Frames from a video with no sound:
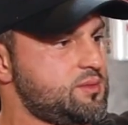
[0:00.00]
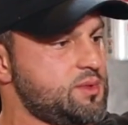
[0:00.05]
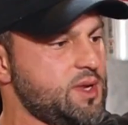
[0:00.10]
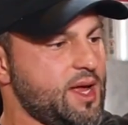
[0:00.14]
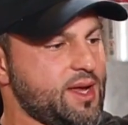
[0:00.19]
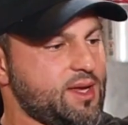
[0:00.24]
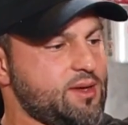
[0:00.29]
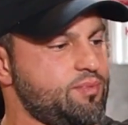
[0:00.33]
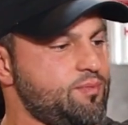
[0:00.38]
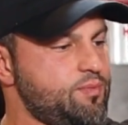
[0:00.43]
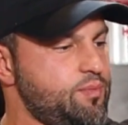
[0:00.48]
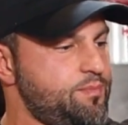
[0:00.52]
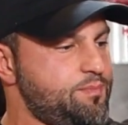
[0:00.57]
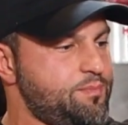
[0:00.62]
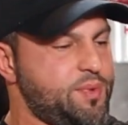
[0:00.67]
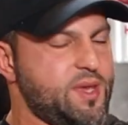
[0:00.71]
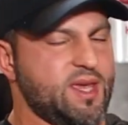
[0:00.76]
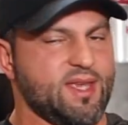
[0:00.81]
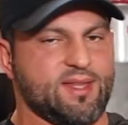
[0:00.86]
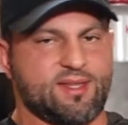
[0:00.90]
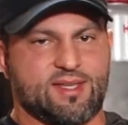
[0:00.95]
like
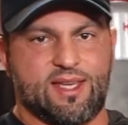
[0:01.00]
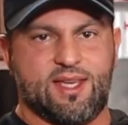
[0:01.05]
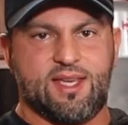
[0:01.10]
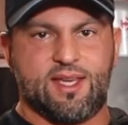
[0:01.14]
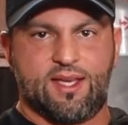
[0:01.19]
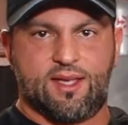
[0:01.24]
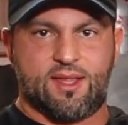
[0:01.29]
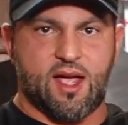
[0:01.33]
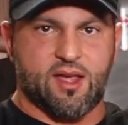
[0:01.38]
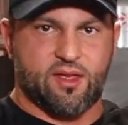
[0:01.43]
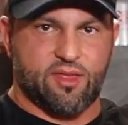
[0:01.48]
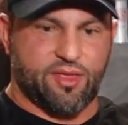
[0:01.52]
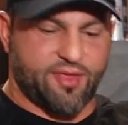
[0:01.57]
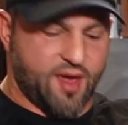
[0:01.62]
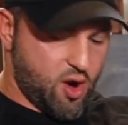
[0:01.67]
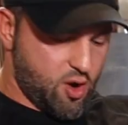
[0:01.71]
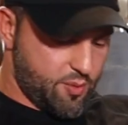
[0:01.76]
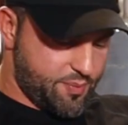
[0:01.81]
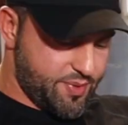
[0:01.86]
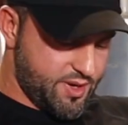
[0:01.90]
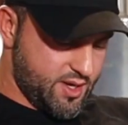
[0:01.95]
PT, like
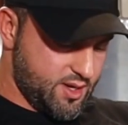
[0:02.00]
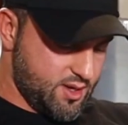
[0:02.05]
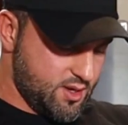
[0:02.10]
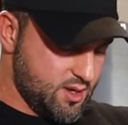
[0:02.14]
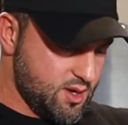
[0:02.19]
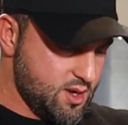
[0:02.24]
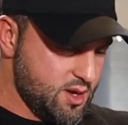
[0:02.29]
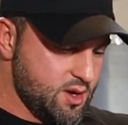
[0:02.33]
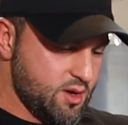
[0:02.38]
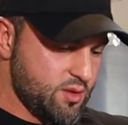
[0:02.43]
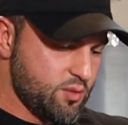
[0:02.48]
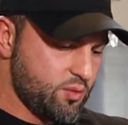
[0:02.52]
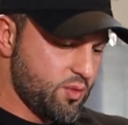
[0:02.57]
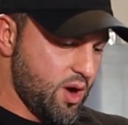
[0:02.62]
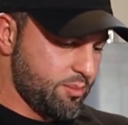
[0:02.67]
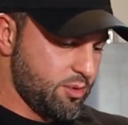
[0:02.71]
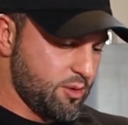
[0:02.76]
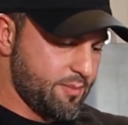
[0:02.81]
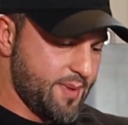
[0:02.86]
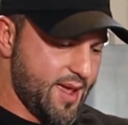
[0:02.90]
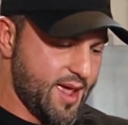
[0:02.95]
therapy,
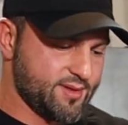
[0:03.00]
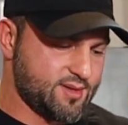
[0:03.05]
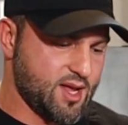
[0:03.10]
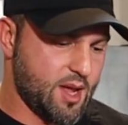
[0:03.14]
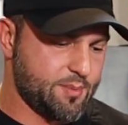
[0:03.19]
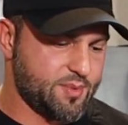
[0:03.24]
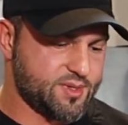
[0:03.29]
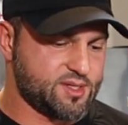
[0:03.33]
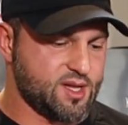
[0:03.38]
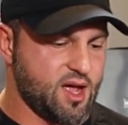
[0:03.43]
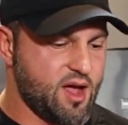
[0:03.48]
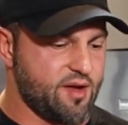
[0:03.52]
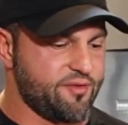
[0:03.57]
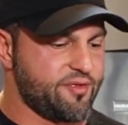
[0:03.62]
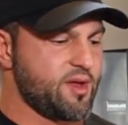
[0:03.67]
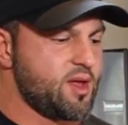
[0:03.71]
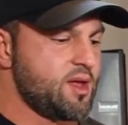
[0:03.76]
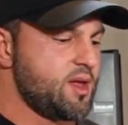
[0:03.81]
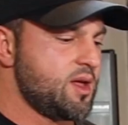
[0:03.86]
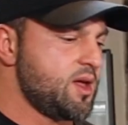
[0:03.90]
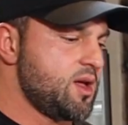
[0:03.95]
rubber band type of stuff.
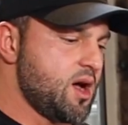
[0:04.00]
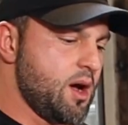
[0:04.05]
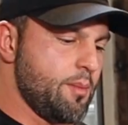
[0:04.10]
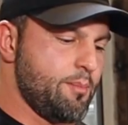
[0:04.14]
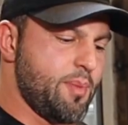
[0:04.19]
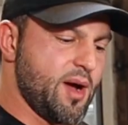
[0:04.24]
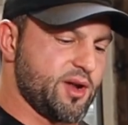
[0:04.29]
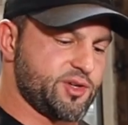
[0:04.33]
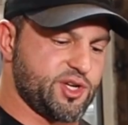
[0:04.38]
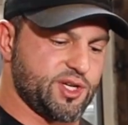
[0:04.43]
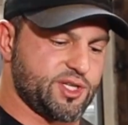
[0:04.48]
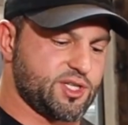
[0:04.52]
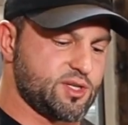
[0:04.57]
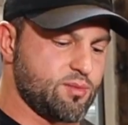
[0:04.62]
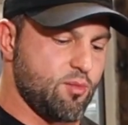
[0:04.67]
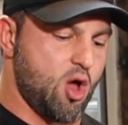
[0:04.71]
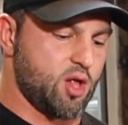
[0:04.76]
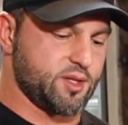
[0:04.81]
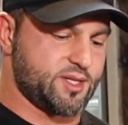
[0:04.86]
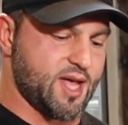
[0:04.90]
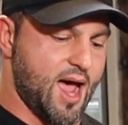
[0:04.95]
A bunch of
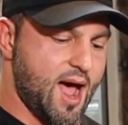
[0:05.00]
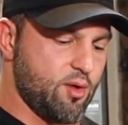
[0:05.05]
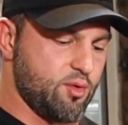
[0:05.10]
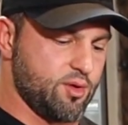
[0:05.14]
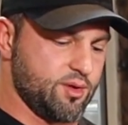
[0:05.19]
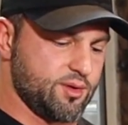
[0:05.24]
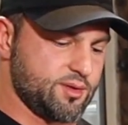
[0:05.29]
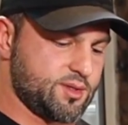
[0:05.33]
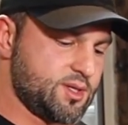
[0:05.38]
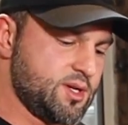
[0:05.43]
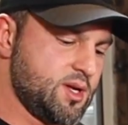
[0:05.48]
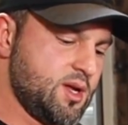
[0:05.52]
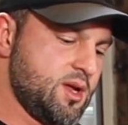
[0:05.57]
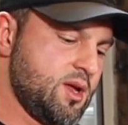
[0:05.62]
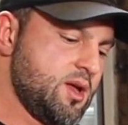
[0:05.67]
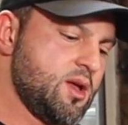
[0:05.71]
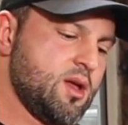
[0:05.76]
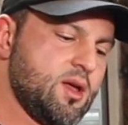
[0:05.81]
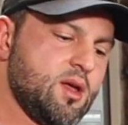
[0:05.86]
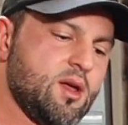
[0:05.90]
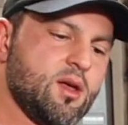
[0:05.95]
small towels.
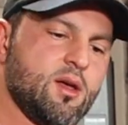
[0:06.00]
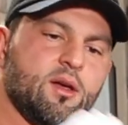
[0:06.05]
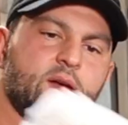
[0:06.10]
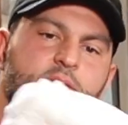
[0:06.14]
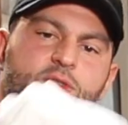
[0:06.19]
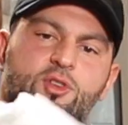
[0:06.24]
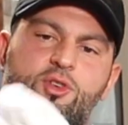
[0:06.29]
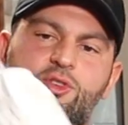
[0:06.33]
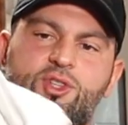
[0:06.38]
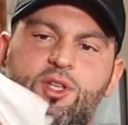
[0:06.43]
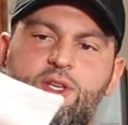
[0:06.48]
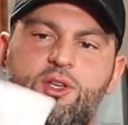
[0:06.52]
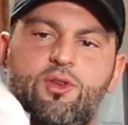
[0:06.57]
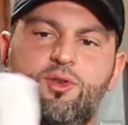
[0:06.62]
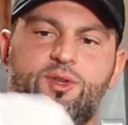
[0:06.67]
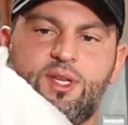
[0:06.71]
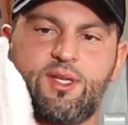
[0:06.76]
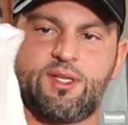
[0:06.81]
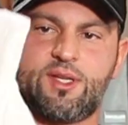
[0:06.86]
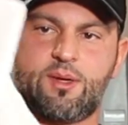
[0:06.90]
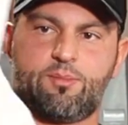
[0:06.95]
Usually
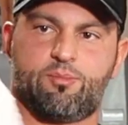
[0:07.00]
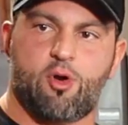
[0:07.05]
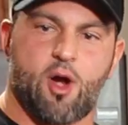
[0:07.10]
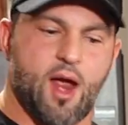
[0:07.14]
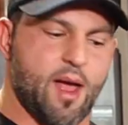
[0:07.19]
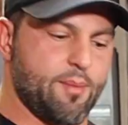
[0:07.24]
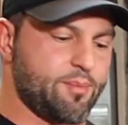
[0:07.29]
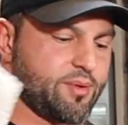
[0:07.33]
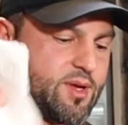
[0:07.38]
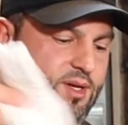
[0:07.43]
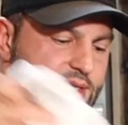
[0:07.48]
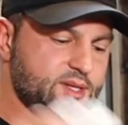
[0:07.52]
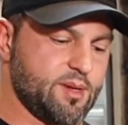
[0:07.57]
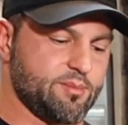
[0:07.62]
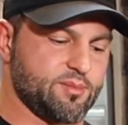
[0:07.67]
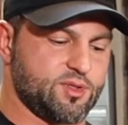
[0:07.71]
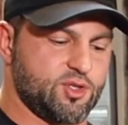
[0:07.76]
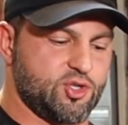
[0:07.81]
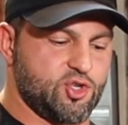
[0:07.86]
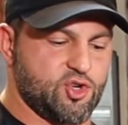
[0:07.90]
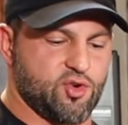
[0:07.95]
use these in prep because I'm
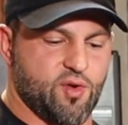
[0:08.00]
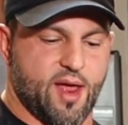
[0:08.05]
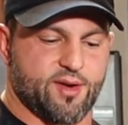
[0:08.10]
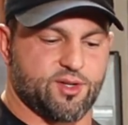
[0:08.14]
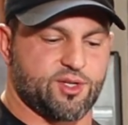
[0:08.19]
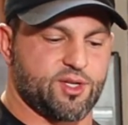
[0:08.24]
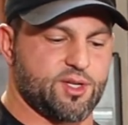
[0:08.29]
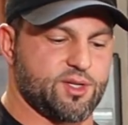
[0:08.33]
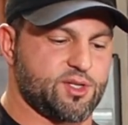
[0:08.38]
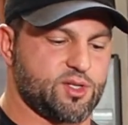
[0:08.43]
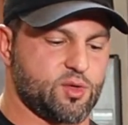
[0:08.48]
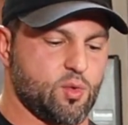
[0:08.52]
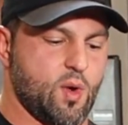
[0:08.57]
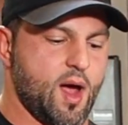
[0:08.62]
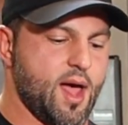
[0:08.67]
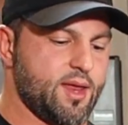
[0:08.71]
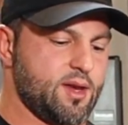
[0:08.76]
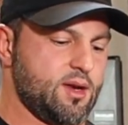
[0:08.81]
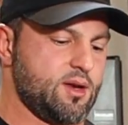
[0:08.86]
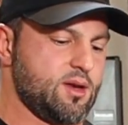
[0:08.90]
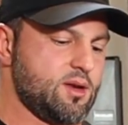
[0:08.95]
drenched in
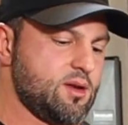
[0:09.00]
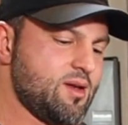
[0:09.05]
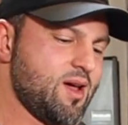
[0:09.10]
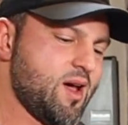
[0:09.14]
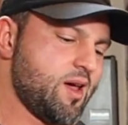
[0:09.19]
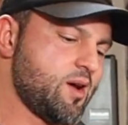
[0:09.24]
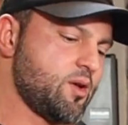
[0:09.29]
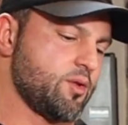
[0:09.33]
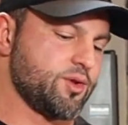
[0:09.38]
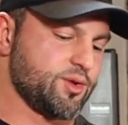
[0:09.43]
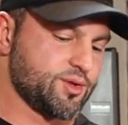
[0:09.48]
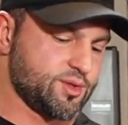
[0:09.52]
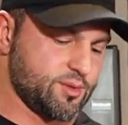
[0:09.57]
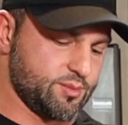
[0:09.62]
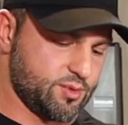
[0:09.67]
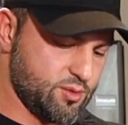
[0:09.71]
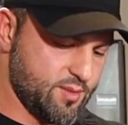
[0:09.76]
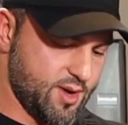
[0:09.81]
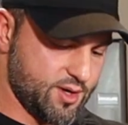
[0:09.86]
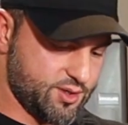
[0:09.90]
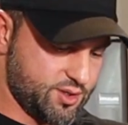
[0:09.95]
sweat. I don't use them
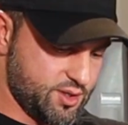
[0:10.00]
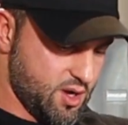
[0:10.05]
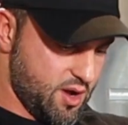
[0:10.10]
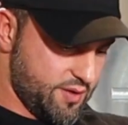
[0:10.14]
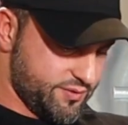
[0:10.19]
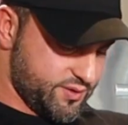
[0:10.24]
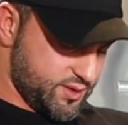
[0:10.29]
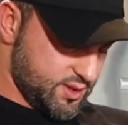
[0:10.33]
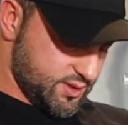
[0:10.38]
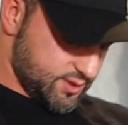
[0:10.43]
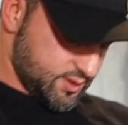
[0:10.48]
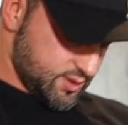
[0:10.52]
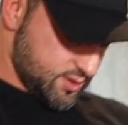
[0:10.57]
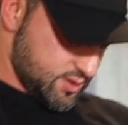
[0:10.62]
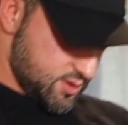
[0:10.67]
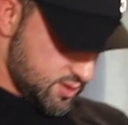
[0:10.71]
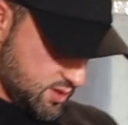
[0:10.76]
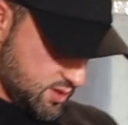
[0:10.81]
too much in the off season.